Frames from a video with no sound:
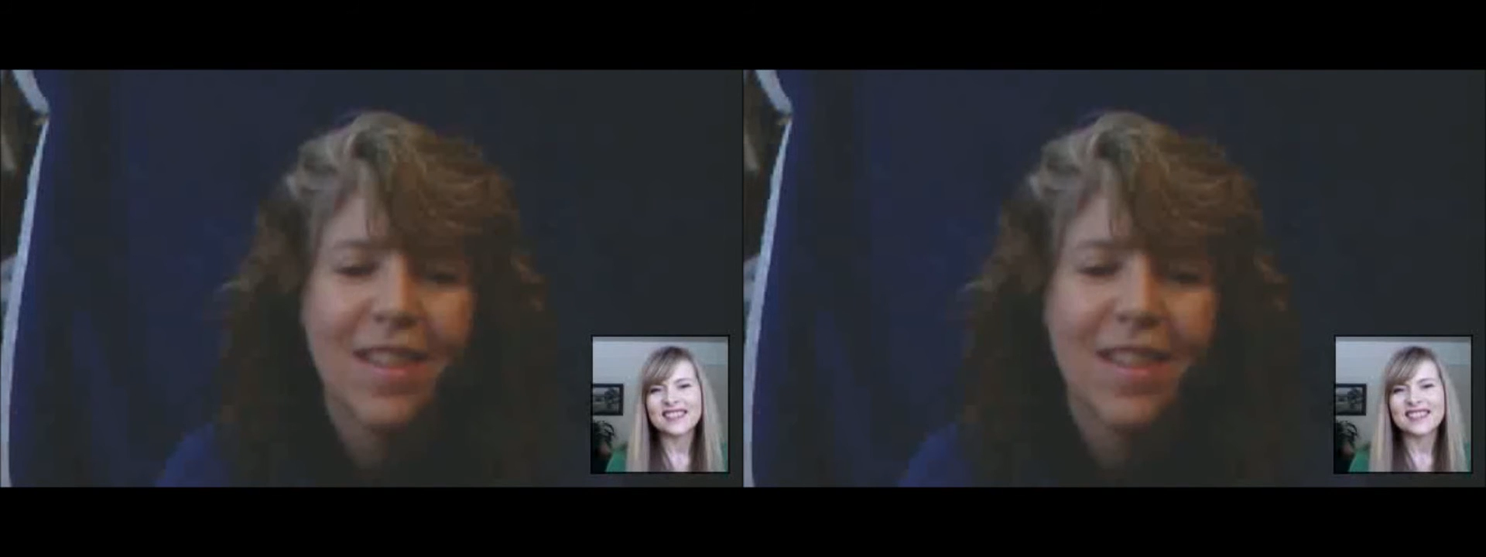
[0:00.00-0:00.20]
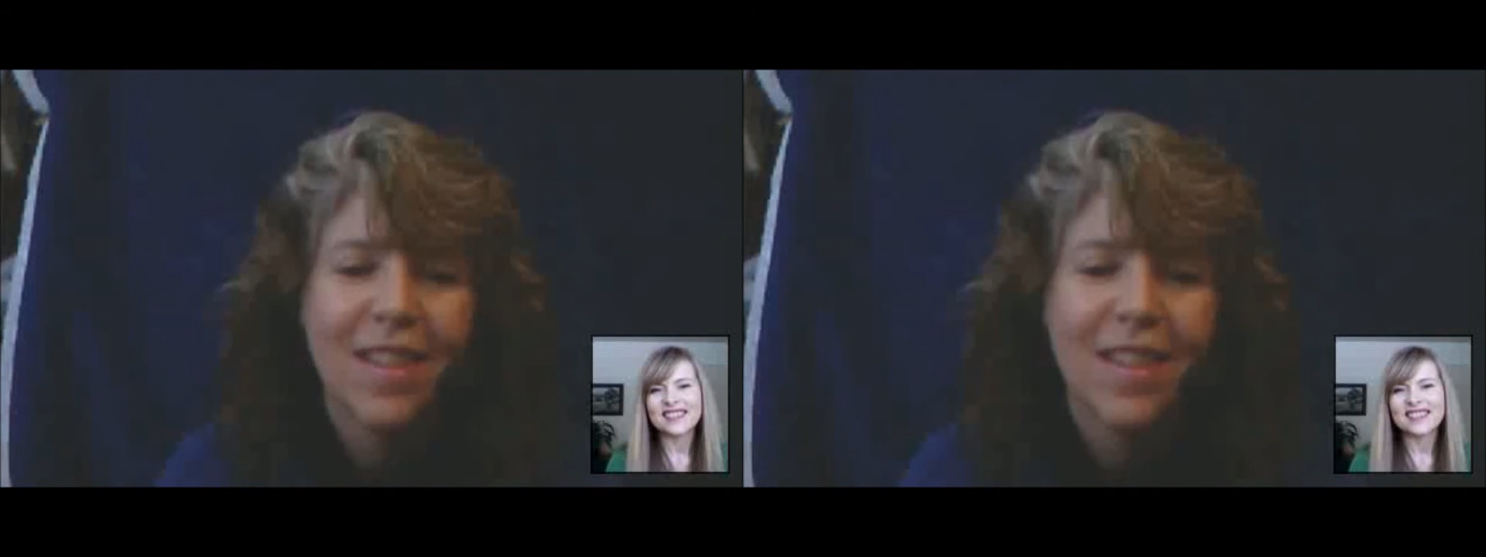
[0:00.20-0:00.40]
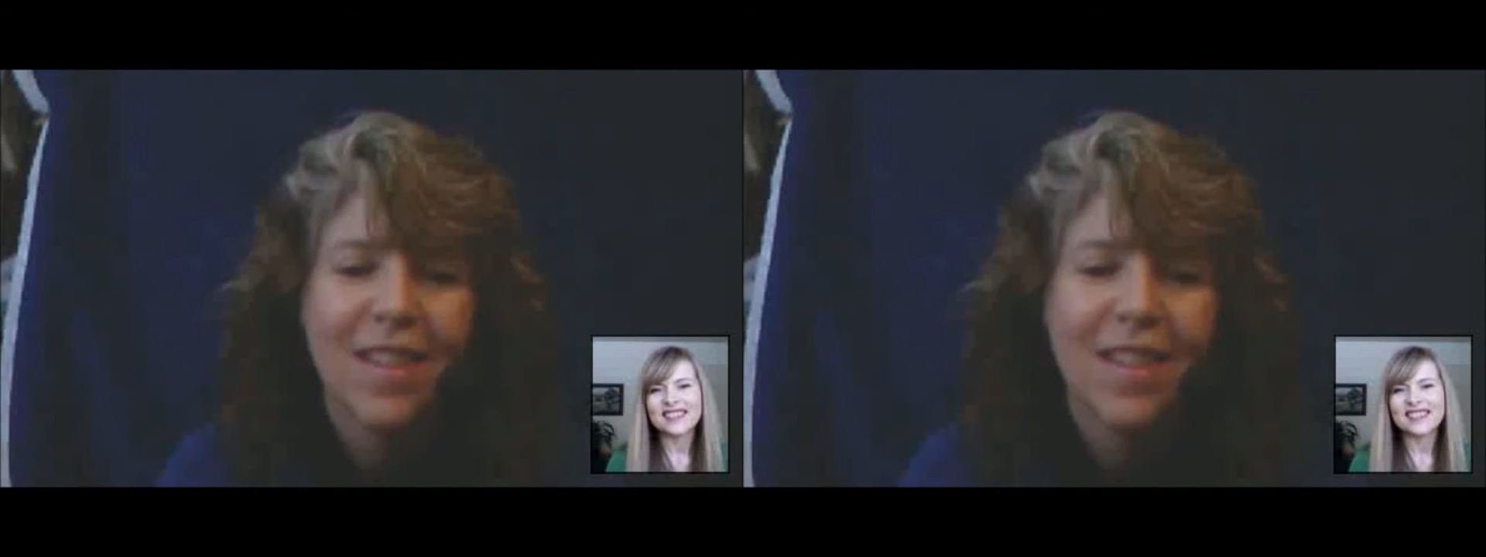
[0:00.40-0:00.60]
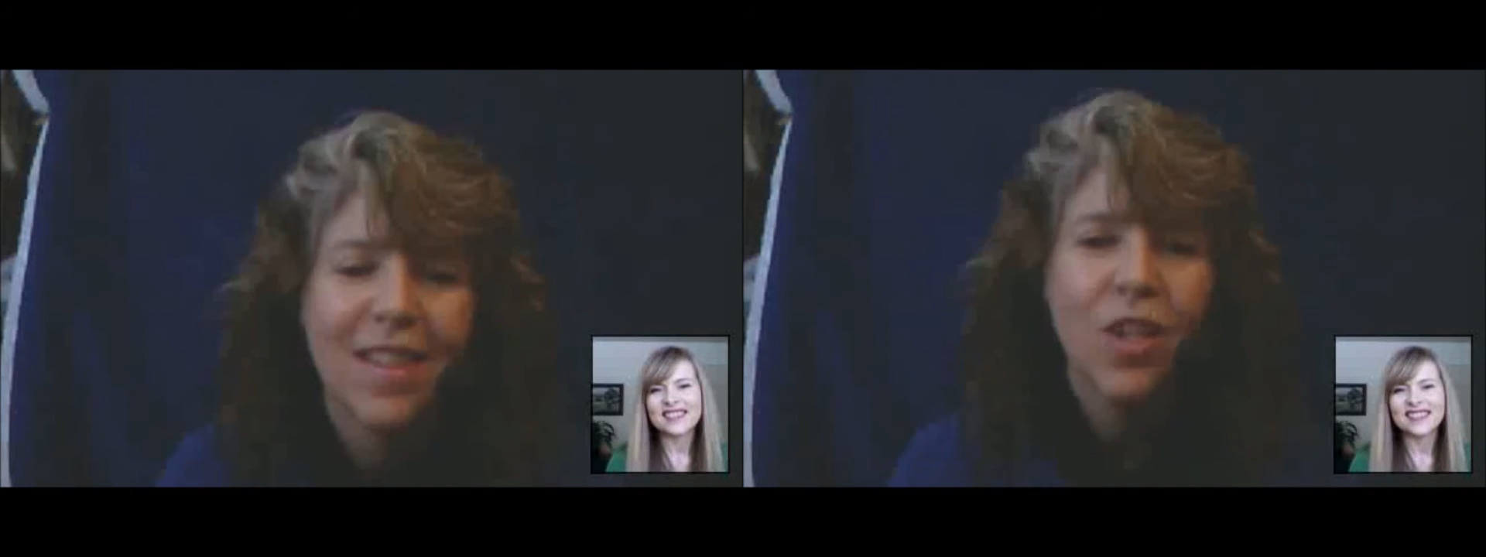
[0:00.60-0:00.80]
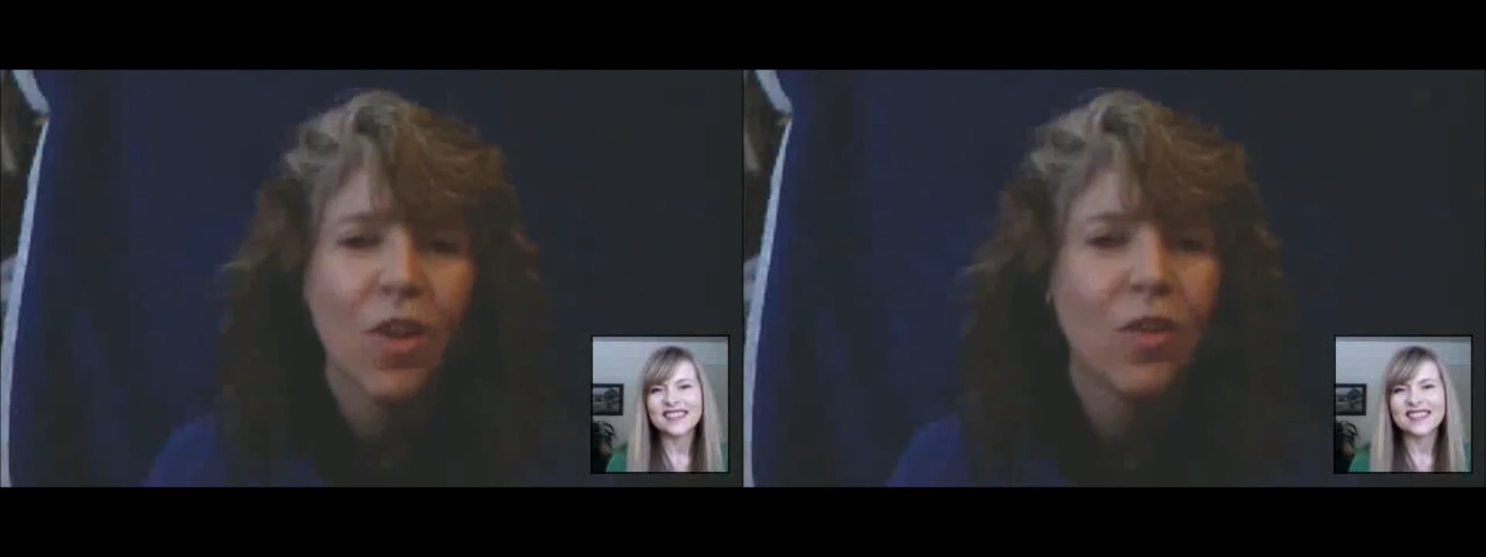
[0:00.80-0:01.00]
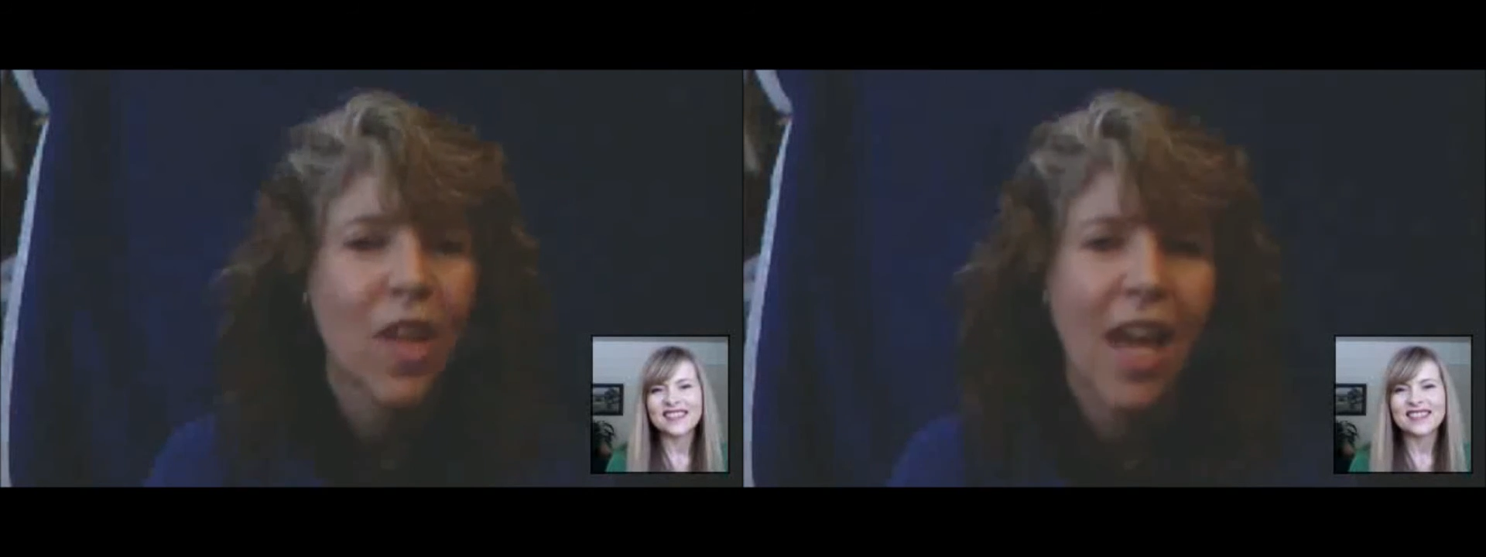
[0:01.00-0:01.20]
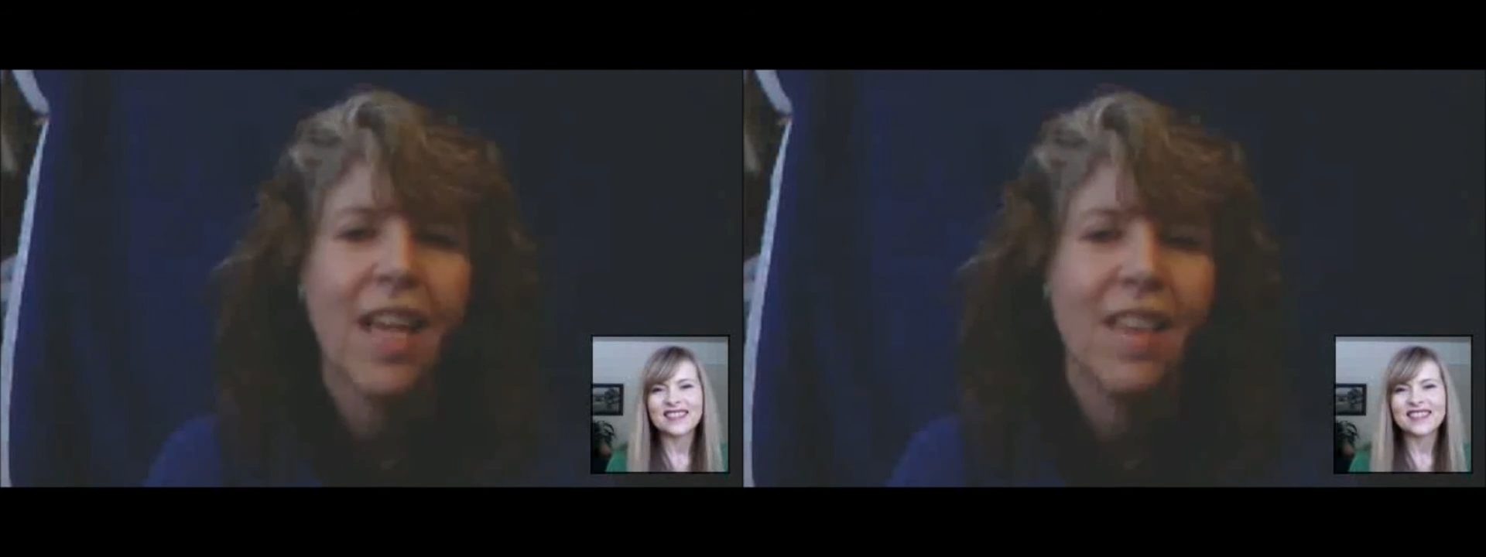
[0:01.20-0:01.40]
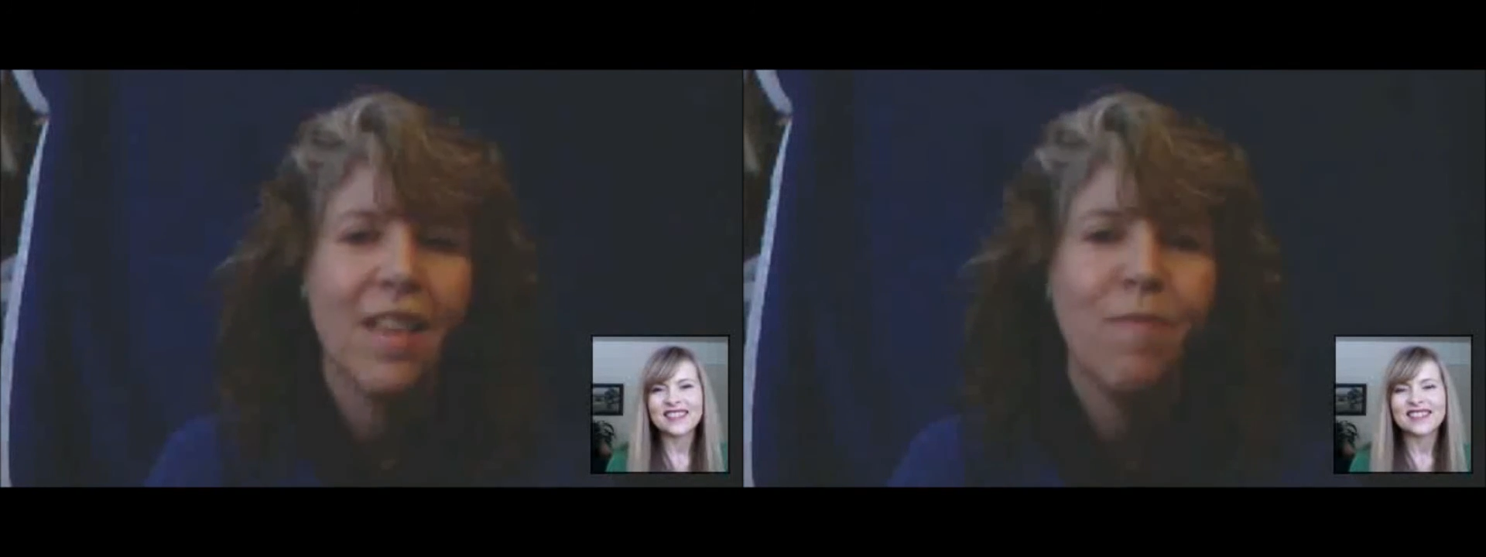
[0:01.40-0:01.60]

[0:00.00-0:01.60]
try it and you don't like it,